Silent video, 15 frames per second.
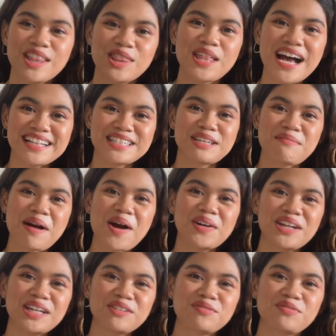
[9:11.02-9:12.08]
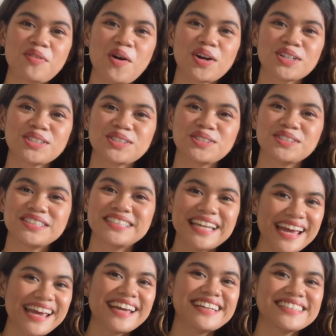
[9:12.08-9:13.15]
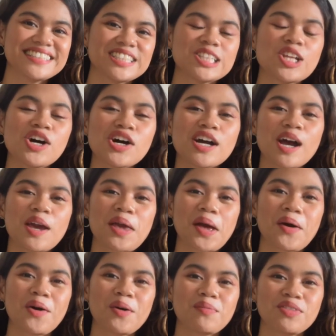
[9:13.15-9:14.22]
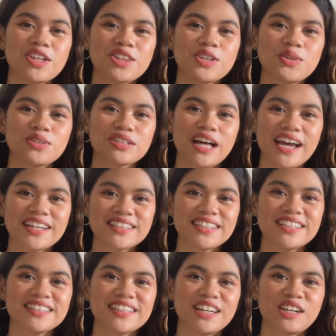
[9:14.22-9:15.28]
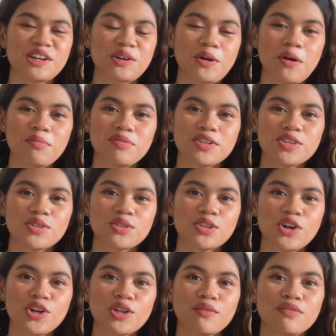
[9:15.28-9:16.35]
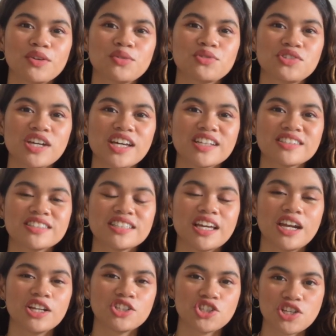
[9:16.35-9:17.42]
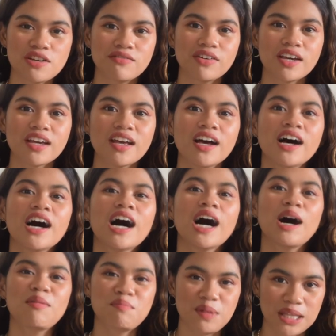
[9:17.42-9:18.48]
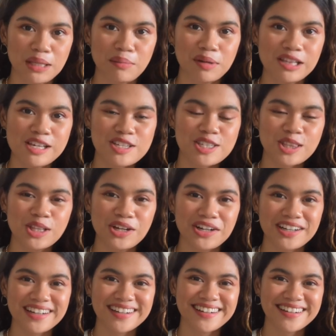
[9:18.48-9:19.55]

That's about it for today's look. I hope that you liked it and I hope that you learned a few things in achieving a minimalist look.